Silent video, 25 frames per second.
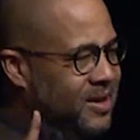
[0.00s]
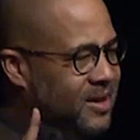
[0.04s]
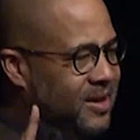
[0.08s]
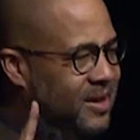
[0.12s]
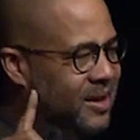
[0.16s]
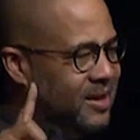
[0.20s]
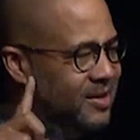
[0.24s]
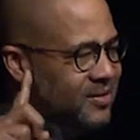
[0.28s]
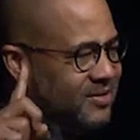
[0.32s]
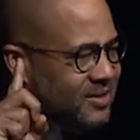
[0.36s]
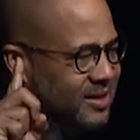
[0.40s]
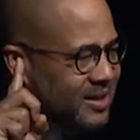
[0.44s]

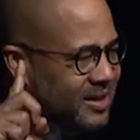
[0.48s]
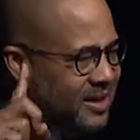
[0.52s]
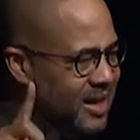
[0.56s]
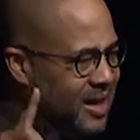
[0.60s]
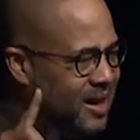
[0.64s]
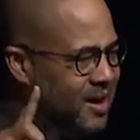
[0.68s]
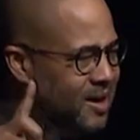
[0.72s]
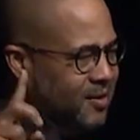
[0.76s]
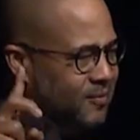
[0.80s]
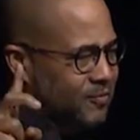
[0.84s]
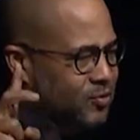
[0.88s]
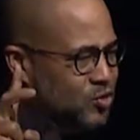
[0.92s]
is
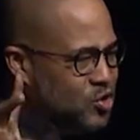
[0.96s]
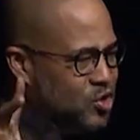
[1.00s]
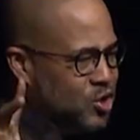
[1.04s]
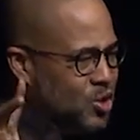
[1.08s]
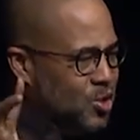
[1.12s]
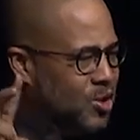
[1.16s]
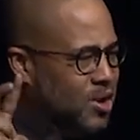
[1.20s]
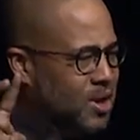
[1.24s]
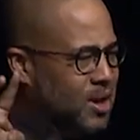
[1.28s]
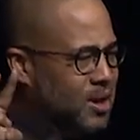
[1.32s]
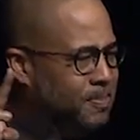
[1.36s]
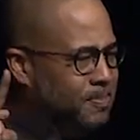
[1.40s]
love,
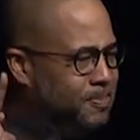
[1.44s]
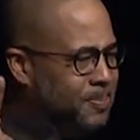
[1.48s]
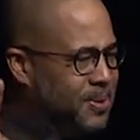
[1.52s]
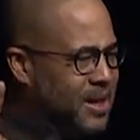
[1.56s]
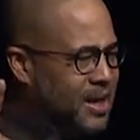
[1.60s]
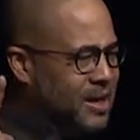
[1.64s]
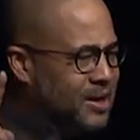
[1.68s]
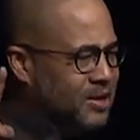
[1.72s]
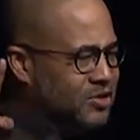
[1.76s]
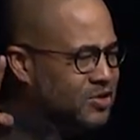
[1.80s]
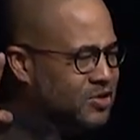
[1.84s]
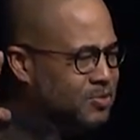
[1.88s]
joy,
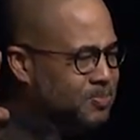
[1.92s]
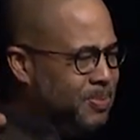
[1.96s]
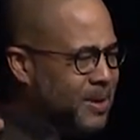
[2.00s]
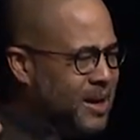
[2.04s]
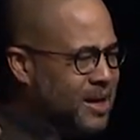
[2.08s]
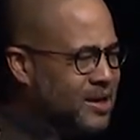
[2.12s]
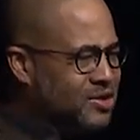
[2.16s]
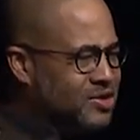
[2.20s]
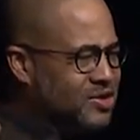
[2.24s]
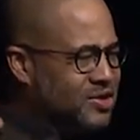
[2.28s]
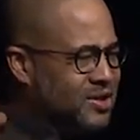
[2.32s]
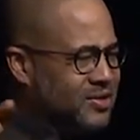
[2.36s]
peace,
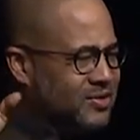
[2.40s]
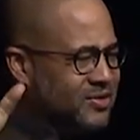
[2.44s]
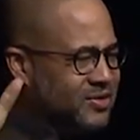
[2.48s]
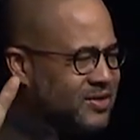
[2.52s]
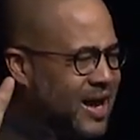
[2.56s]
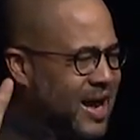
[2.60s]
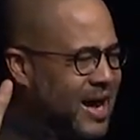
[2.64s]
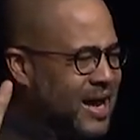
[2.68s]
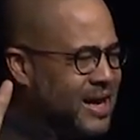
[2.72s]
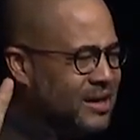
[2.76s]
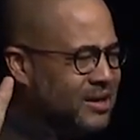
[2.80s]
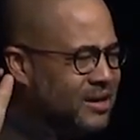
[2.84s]
patience,
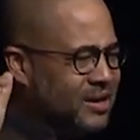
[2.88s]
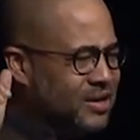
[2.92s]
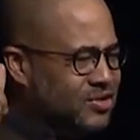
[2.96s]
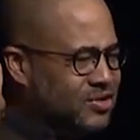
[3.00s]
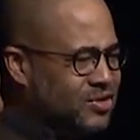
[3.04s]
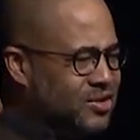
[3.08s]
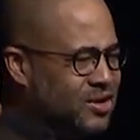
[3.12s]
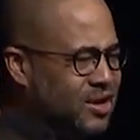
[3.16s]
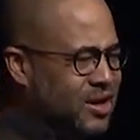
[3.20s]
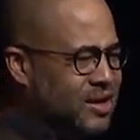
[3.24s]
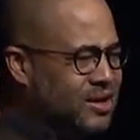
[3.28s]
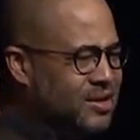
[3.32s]

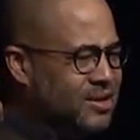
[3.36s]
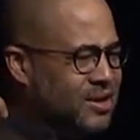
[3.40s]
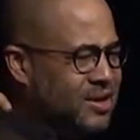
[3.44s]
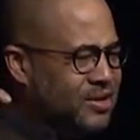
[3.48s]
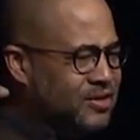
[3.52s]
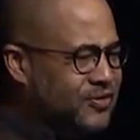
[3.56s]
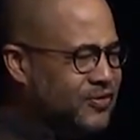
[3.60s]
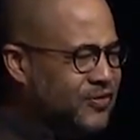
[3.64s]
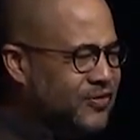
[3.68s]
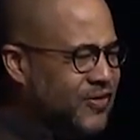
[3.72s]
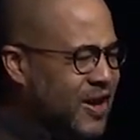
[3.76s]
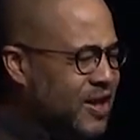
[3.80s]
kindness,
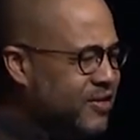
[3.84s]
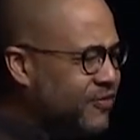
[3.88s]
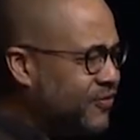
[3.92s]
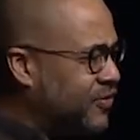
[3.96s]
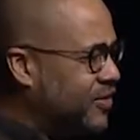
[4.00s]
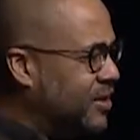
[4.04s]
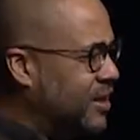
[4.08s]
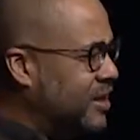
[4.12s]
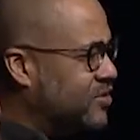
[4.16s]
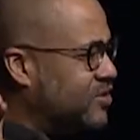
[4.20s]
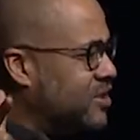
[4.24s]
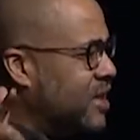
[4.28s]
goodness,
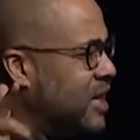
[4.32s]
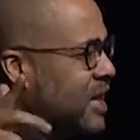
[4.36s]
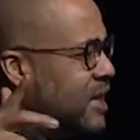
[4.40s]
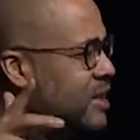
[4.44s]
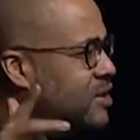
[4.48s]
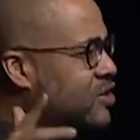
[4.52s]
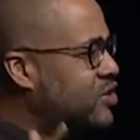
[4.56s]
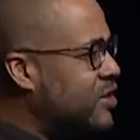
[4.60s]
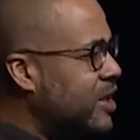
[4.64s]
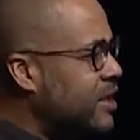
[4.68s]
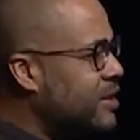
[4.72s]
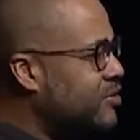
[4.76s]
faithfulness,
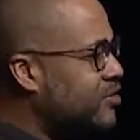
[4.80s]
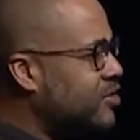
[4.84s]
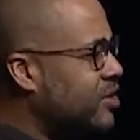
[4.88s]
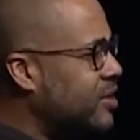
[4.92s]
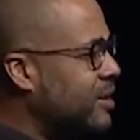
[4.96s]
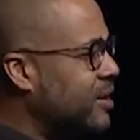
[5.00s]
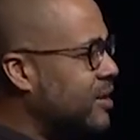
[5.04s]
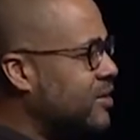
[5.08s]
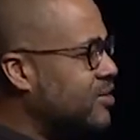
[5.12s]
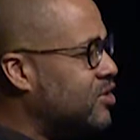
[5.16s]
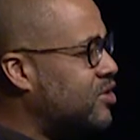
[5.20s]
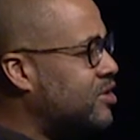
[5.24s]

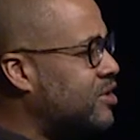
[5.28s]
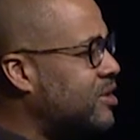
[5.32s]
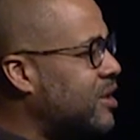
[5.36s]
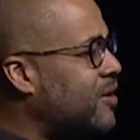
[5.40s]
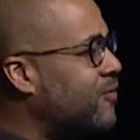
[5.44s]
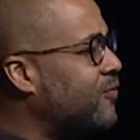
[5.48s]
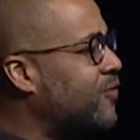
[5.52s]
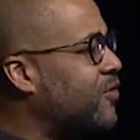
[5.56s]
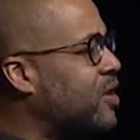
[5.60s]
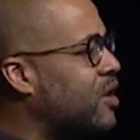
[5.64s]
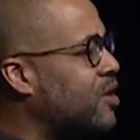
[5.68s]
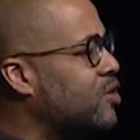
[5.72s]
gentleness,
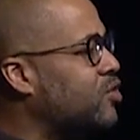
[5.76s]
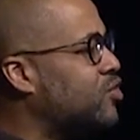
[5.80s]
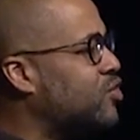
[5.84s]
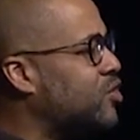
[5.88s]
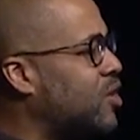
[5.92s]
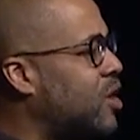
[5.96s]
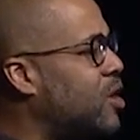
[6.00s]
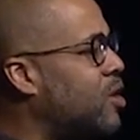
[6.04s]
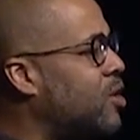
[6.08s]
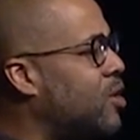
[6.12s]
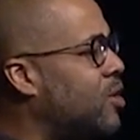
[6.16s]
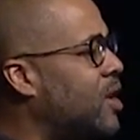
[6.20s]

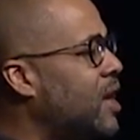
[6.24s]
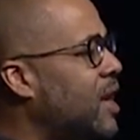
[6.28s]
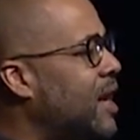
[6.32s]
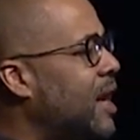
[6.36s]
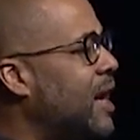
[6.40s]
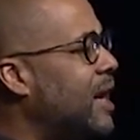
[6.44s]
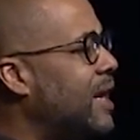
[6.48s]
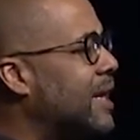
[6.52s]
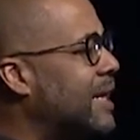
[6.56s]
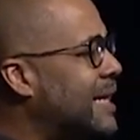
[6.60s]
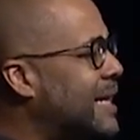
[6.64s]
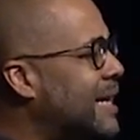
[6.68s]
self-control.
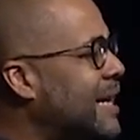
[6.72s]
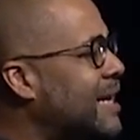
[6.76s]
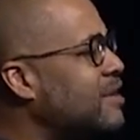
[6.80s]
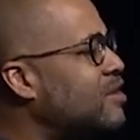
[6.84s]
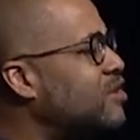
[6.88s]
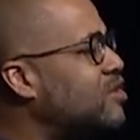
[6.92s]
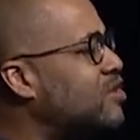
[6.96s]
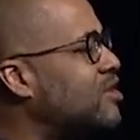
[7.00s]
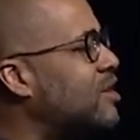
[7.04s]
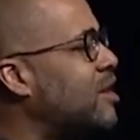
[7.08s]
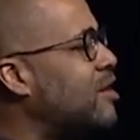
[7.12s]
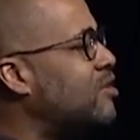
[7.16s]

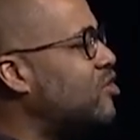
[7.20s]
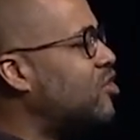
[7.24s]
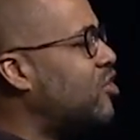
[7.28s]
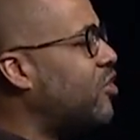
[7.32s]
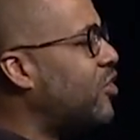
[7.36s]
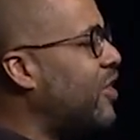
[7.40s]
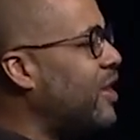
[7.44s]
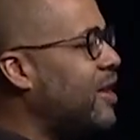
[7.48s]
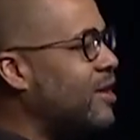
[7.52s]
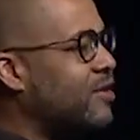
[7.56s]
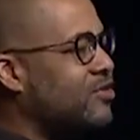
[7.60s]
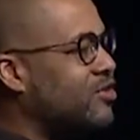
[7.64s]
Against such
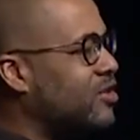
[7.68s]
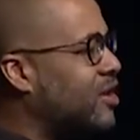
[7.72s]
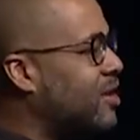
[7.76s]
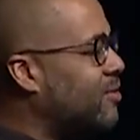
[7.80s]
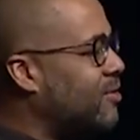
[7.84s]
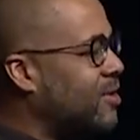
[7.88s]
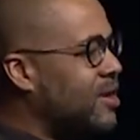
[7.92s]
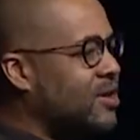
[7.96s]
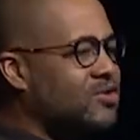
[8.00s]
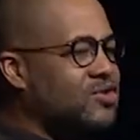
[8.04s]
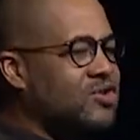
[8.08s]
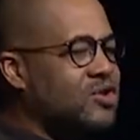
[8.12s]
things
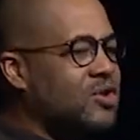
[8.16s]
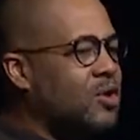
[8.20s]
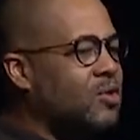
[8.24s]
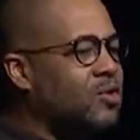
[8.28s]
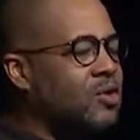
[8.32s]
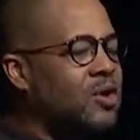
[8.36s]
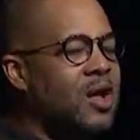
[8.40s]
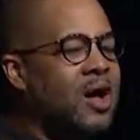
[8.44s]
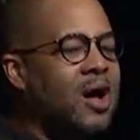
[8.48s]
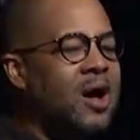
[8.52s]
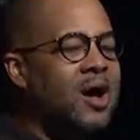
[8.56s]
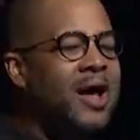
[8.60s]
there is no
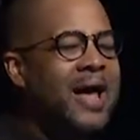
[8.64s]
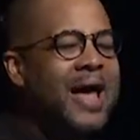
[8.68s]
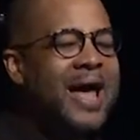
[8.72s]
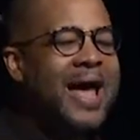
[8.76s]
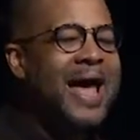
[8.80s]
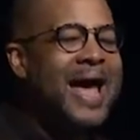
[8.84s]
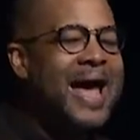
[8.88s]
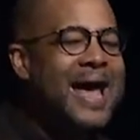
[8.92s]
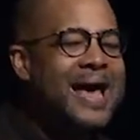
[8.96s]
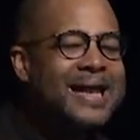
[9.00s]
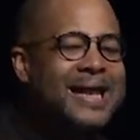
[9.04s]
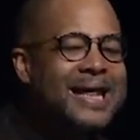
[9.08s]
law.
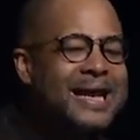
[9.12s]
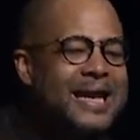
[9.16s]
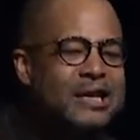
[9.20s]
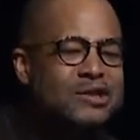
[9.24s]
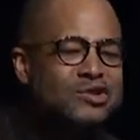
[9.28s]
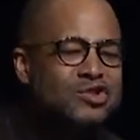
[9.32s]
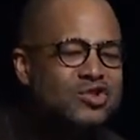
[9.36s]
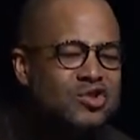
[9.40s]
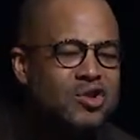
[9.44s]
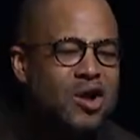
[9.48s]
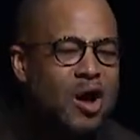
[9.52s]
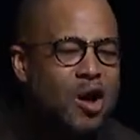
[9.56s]
And it
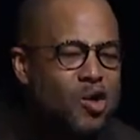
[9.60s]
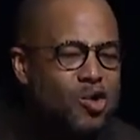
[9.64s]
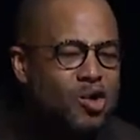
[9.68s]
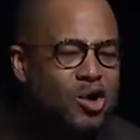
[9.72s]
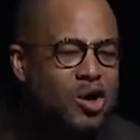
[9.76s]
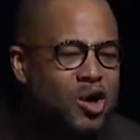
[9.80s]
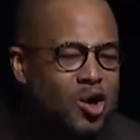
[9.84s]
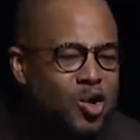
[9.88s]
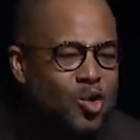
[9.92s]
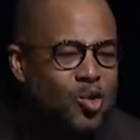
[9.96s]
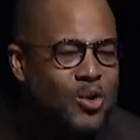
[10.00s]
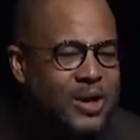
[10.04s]
is no
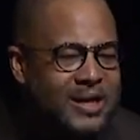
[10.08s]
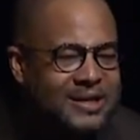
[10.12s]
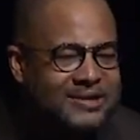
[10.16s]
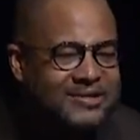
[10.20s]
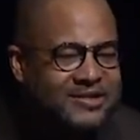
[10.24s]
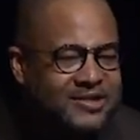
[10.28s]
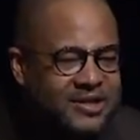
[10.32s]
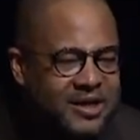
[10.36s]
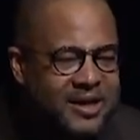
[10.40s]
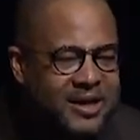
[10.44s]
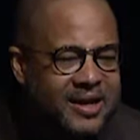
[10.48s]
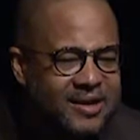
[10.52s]

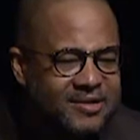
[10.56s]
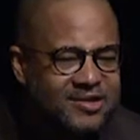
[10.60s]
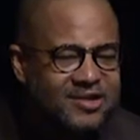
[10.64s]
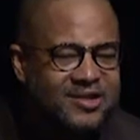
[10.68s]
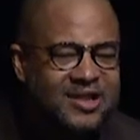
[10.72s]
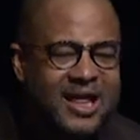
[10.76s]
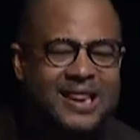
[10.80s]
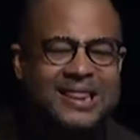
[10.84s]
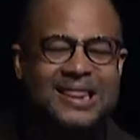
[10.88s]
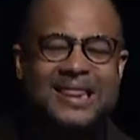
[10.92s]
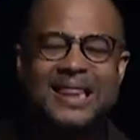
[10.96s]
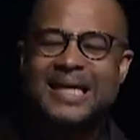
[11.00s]
coincidence
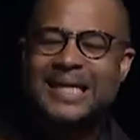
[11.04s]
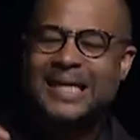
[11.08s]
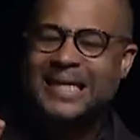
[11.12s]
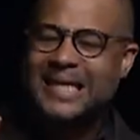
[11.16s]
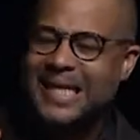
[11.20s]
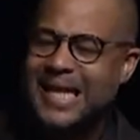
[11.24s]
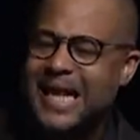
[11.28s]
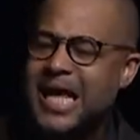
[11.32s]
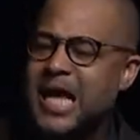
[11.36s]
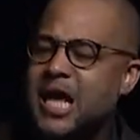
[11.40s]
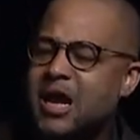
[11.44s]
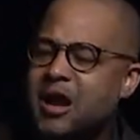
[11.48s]
that the
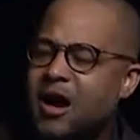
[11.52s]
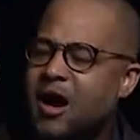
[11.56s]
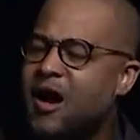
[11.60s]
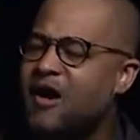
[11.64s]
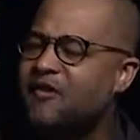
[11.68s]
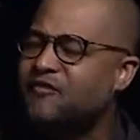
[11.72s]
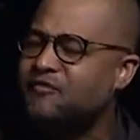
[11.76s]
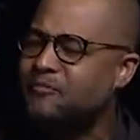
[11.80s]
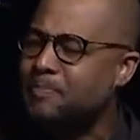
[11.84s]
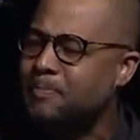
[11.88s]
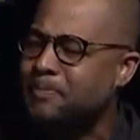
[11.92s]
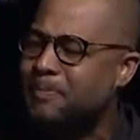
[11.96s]

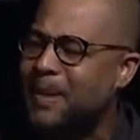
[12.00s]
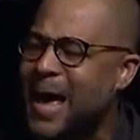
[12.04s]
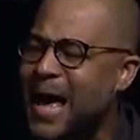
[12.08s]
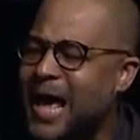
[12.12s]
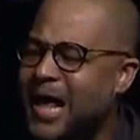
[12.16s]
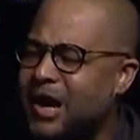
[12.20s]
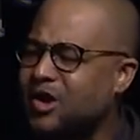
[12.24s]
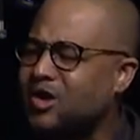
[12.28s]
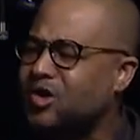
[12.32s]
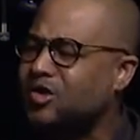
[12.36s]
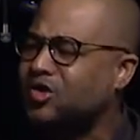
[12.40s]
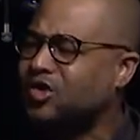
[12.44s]
leadoff
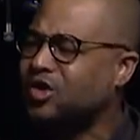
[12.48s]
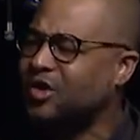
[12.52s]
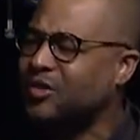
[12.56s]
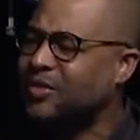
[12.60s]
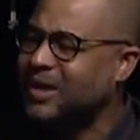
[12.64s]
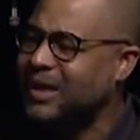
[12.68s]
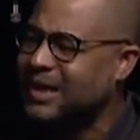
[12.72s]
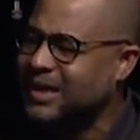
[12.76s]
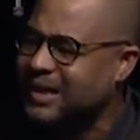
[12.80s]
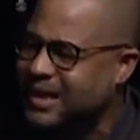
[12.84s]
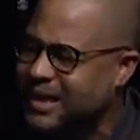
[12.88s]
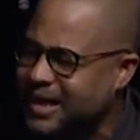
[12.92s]
batter to
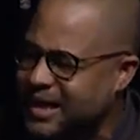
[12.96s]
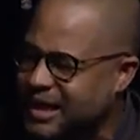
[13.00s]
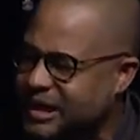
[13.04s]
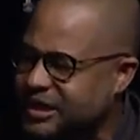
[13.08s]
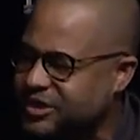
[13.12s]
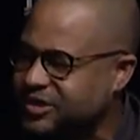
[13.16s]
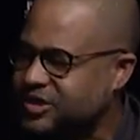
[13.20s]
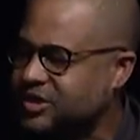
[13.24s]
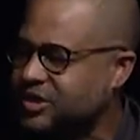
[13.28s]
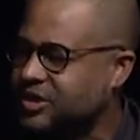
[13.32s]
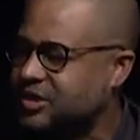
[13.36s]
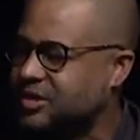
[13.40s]
the
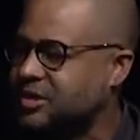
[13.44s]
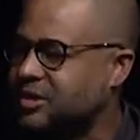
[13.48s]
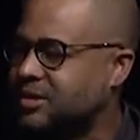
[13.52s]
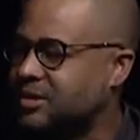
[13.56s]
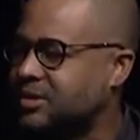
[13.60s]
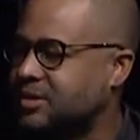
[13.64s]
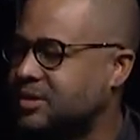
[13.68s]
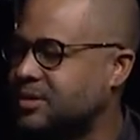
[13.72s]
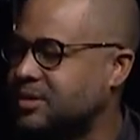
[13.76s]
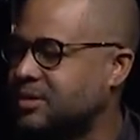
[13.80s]
list